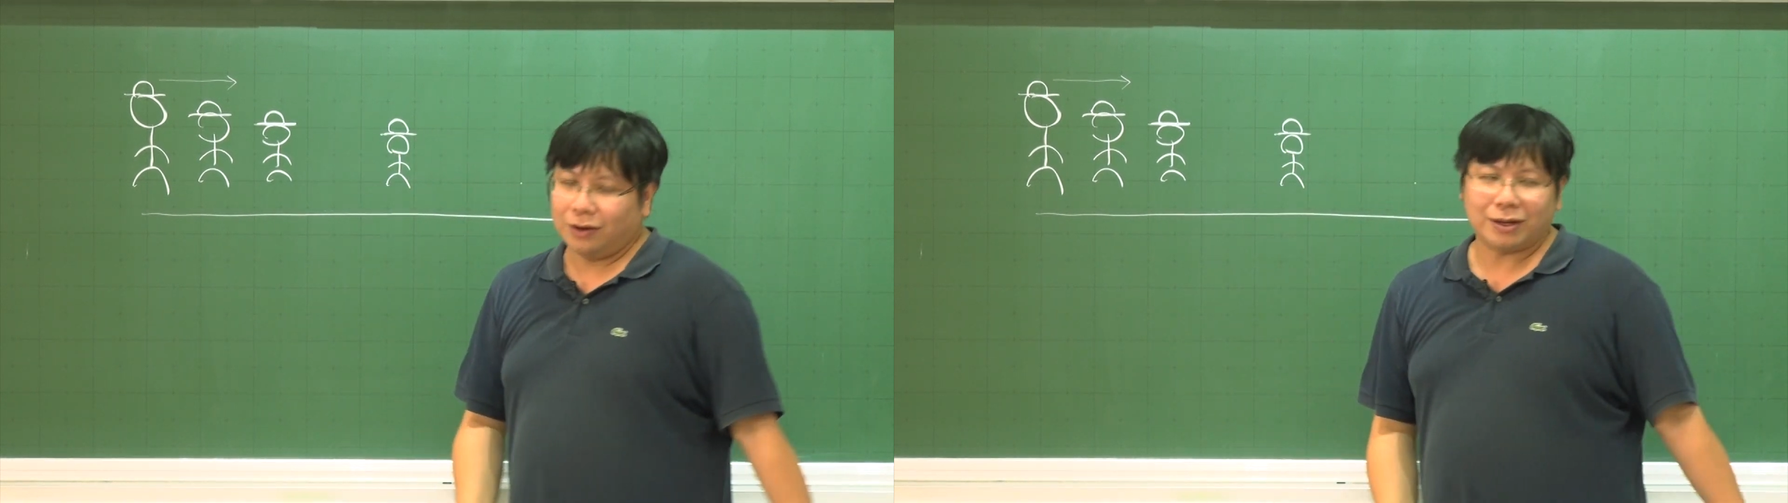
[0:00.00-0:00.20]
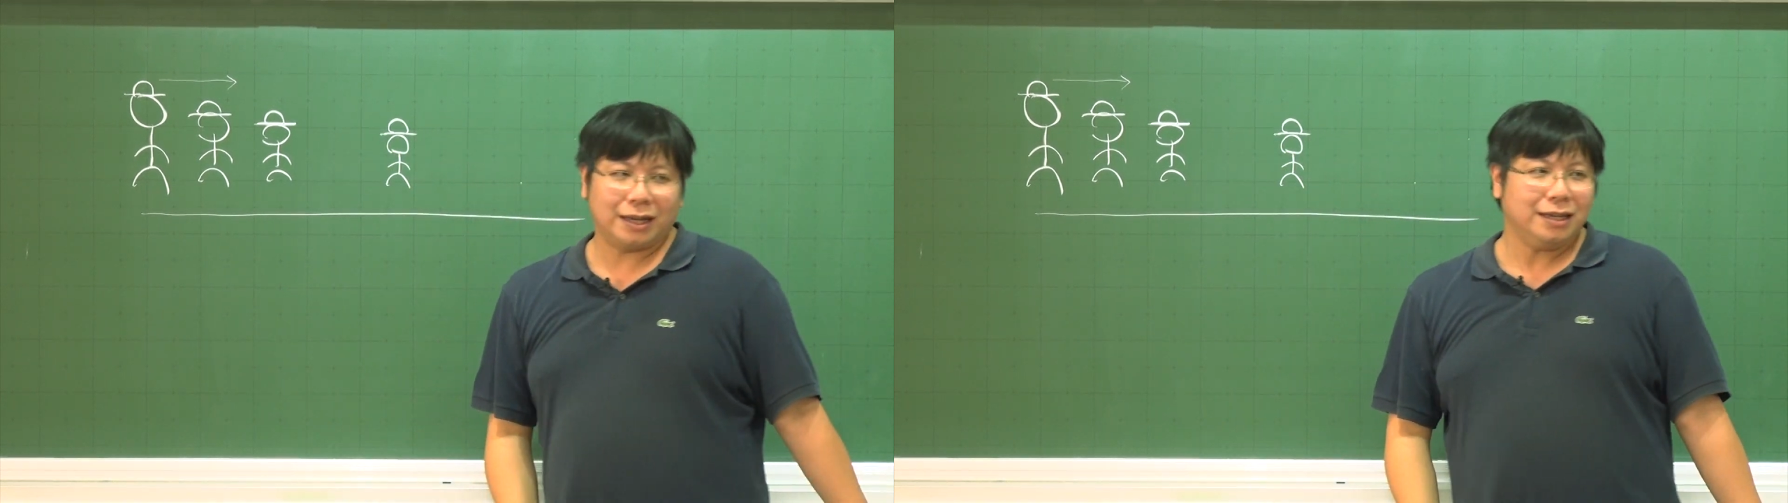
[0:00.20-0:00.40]

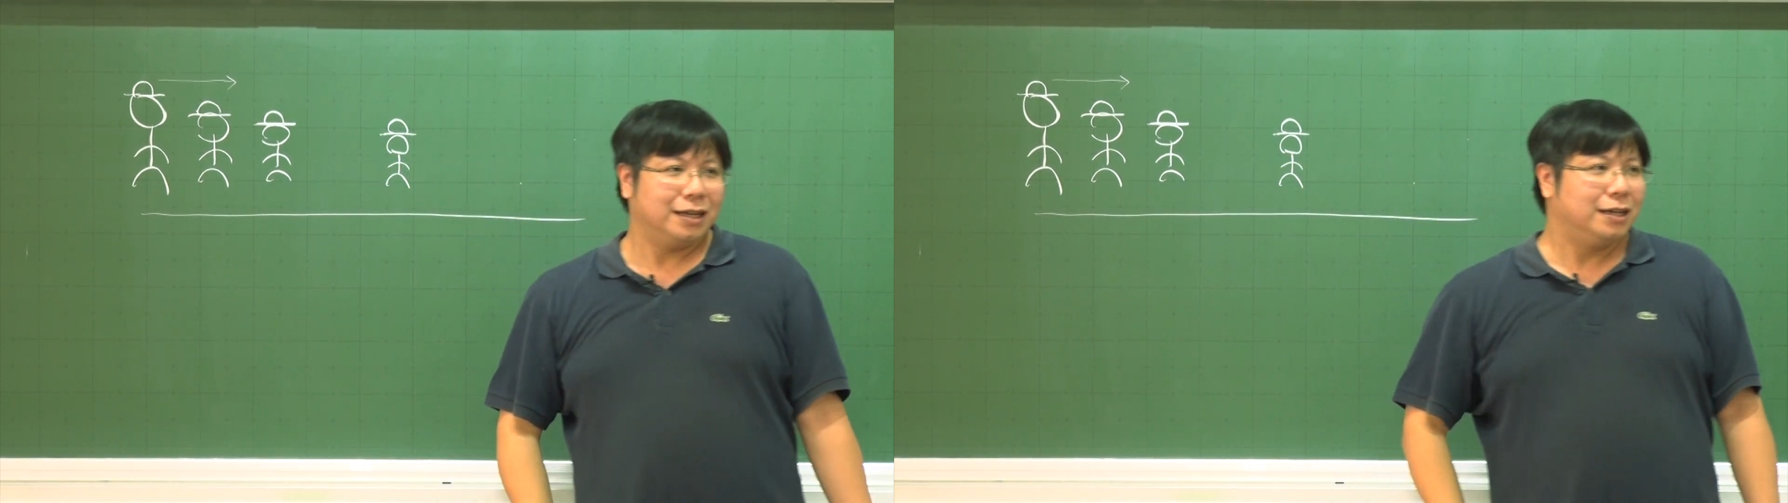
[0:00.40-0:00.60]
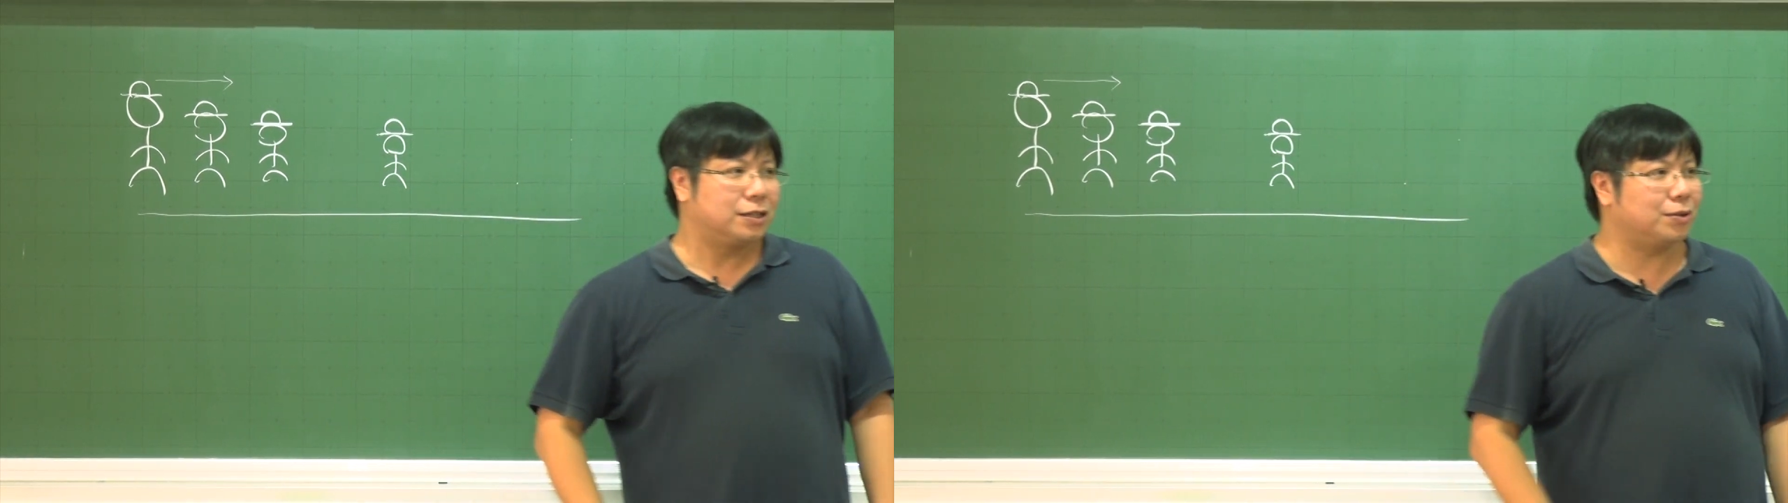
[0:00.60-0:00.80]
Okay,
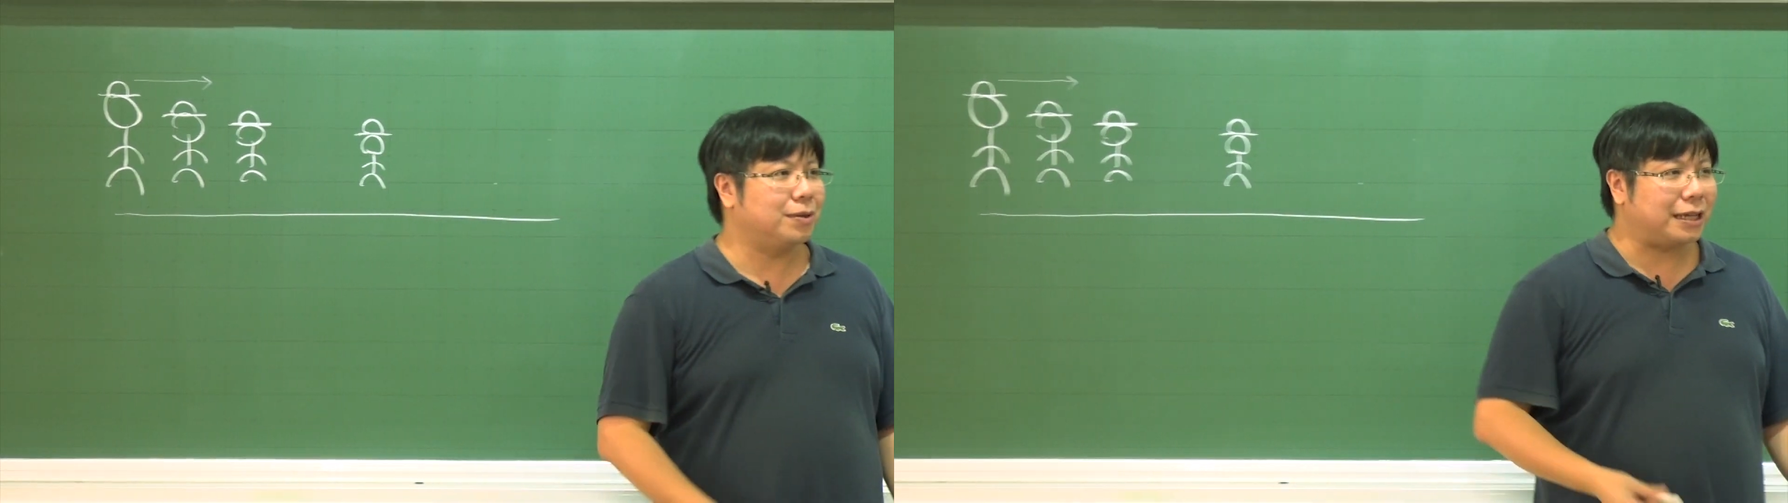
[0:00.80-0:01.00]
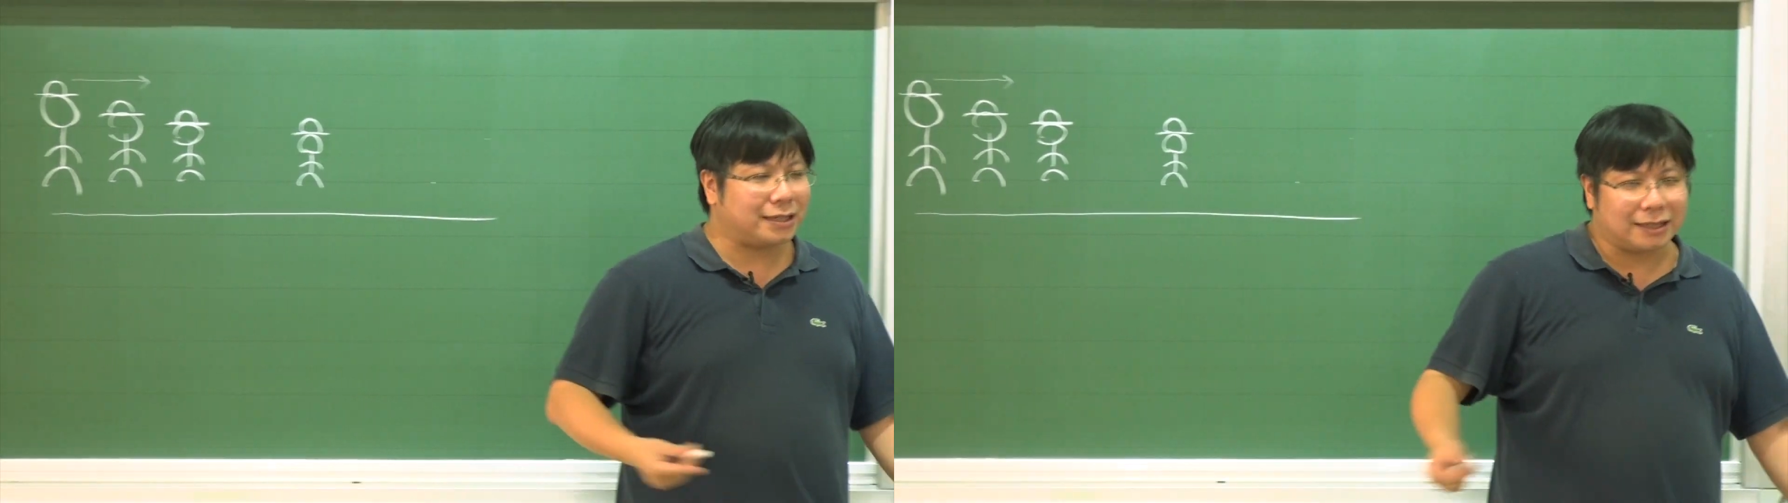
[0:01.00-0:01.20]
so
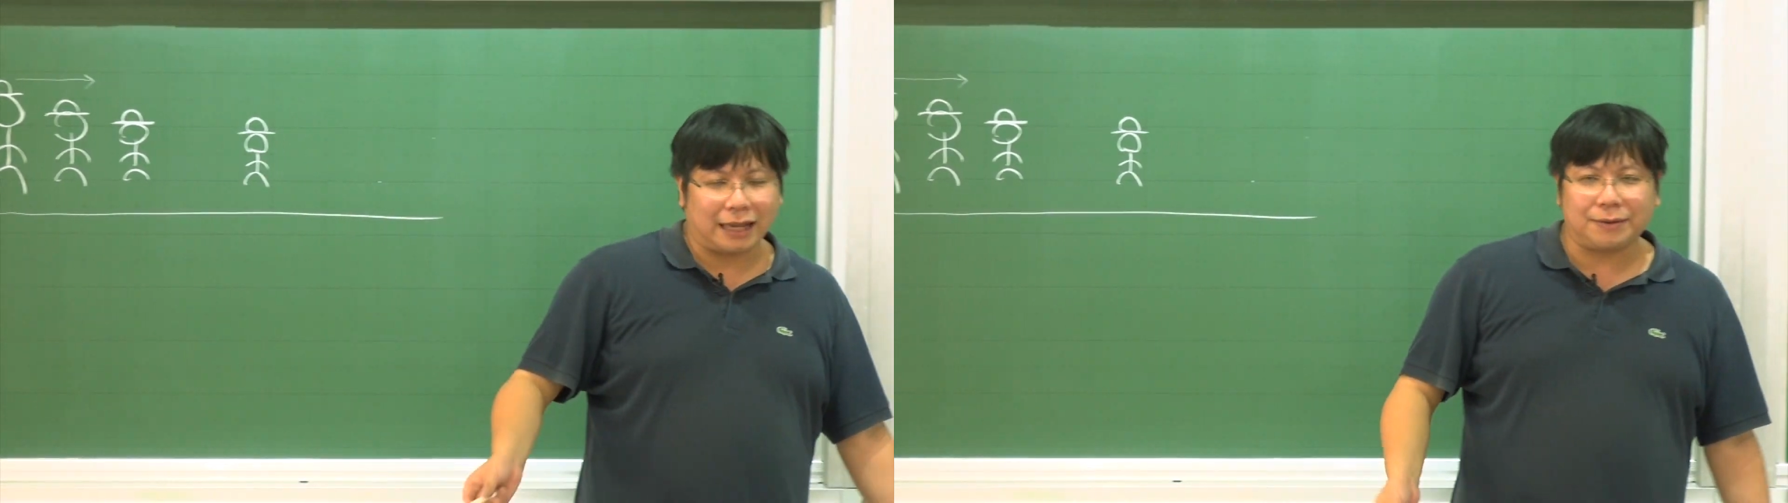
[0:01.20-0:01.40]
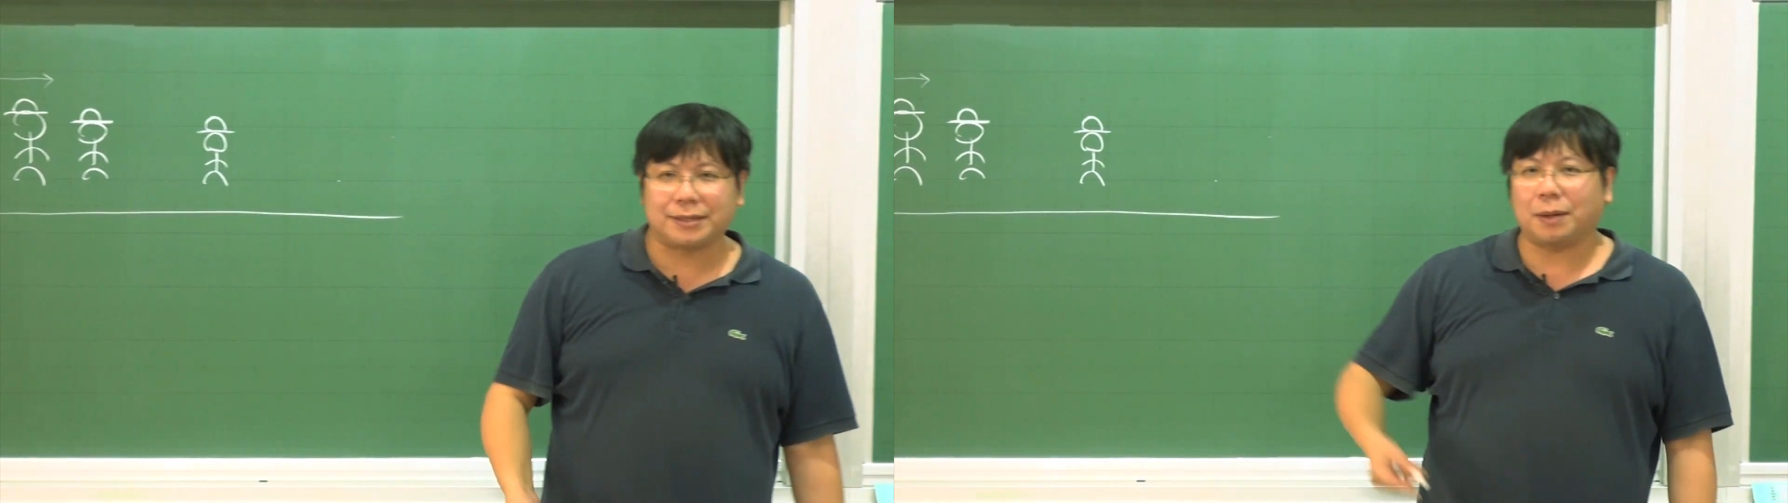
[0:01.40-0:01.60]
let's say
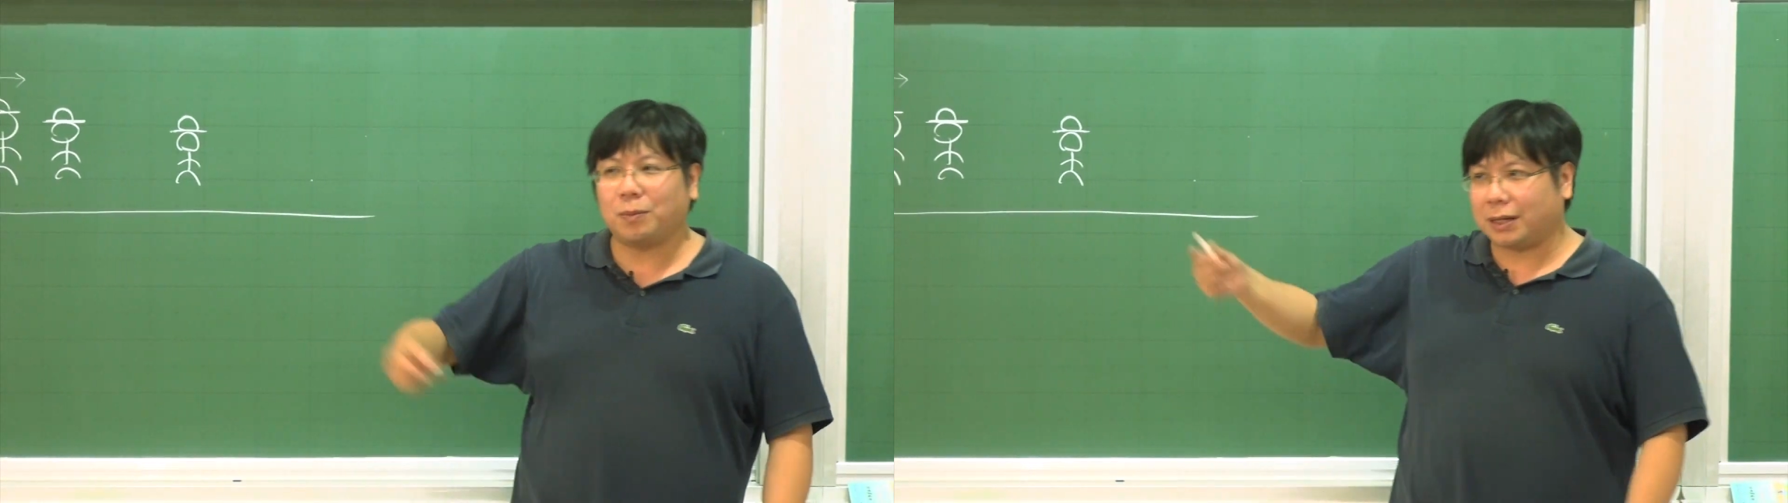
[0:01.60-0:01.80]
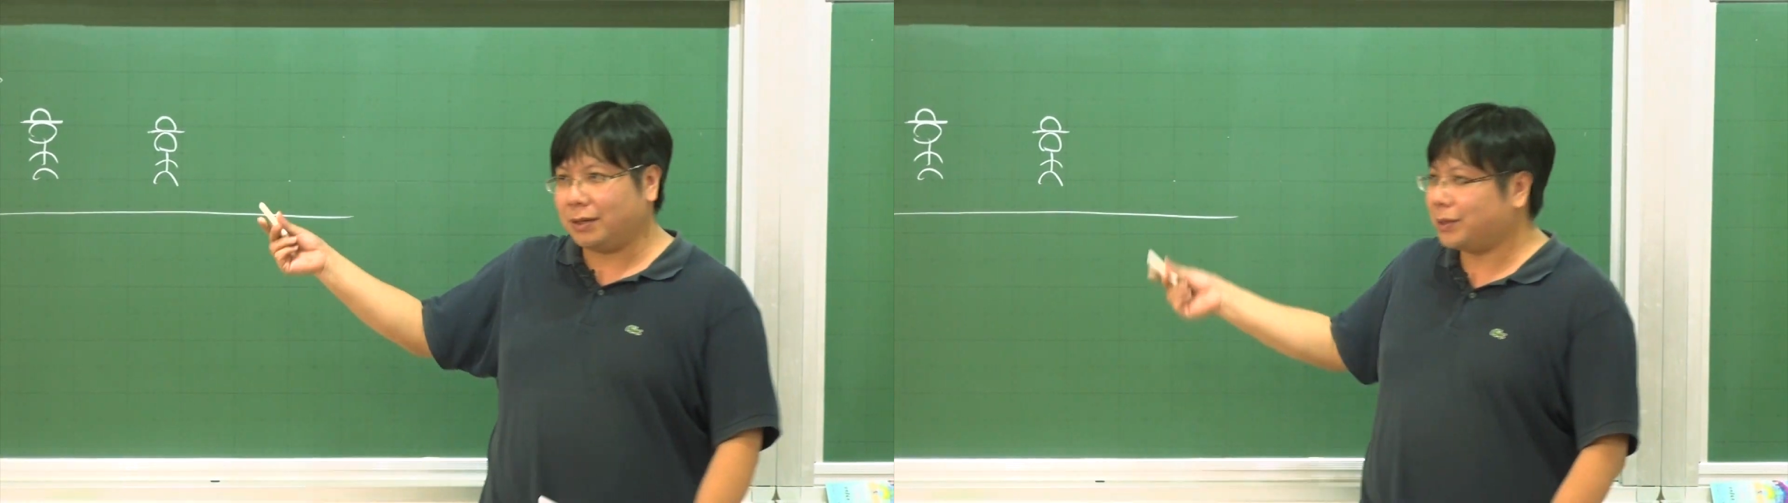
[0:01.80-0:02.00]
there is
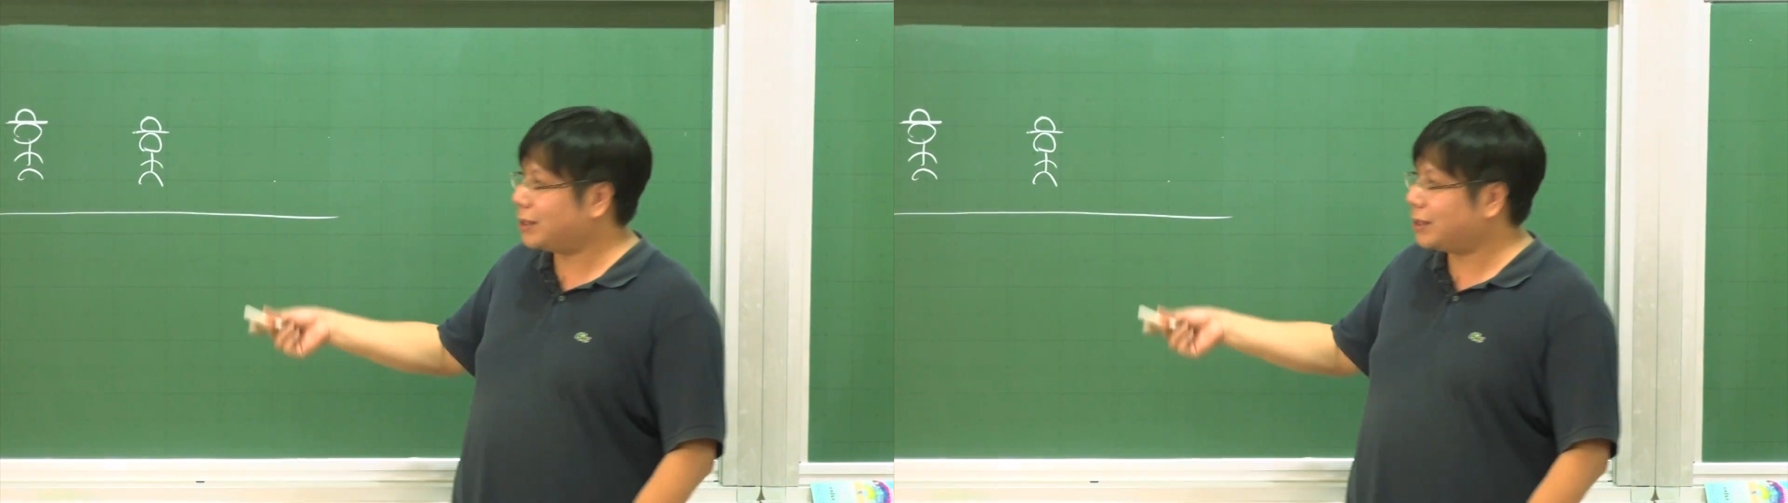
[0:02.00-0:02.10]
someone who